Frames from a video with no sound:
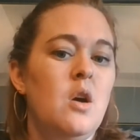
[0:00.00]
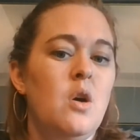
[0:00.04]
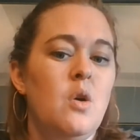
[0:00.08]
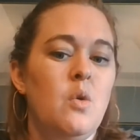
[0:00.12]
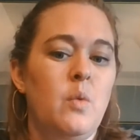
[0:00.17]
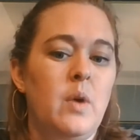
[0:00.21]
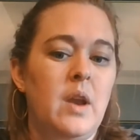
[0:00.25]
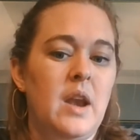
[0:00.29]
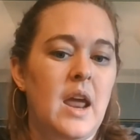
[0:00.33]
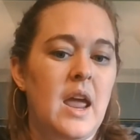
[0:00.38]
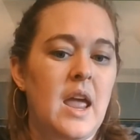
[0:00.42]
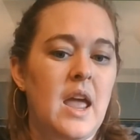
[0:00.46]

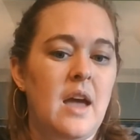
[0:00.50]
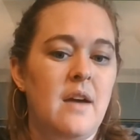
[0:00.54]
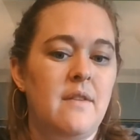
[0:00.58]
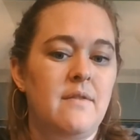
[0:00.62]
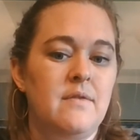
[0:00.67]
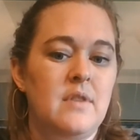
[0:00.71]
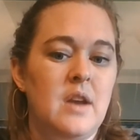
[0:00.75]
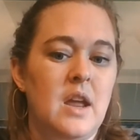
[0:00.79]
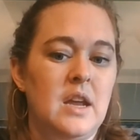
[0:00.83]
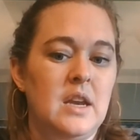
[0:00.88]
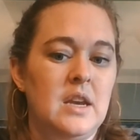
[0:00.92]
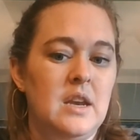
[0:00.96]
when I have
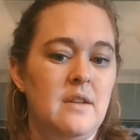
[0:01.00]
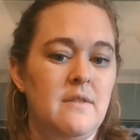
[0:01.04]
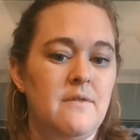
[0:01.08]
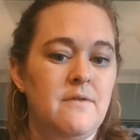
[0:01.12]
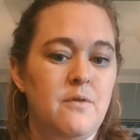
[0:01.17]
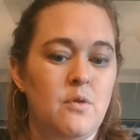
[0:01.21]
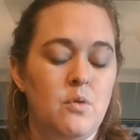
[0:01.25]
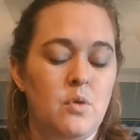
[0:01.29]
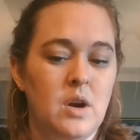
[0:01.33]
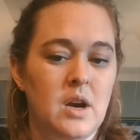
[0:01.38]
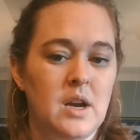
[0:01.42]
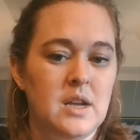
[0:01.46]

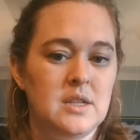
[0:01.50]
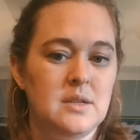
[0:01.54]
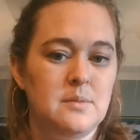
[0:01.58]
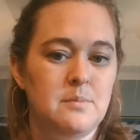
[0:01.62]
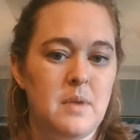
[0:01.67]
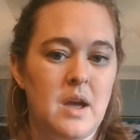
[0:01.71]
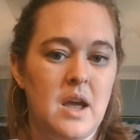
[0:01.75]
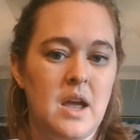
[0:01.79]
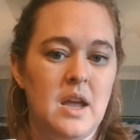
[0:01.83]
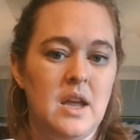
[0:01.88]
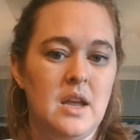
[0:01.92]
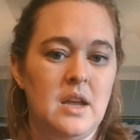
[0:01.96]
94 as
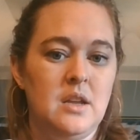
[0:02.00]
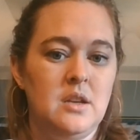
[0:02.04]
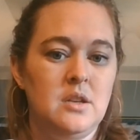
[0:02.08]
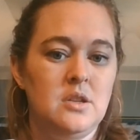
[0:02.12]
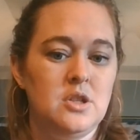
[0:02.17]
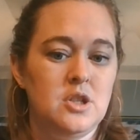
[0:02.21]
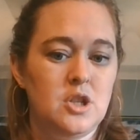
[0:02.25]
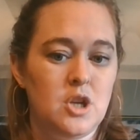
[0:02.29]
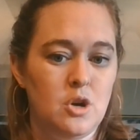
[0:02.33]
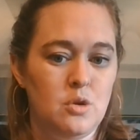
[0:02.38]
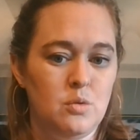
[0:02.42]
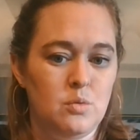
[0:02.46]
my
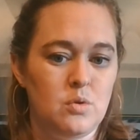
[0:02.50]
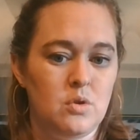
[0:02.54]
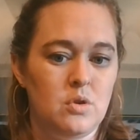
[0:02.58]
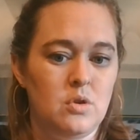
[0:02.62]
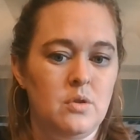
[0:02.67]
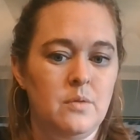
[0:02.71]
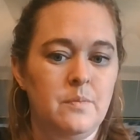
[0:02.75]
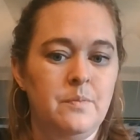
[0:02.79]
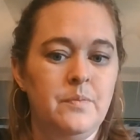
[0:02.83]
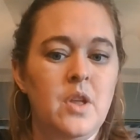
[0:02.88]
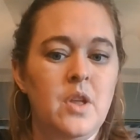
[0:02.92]
total.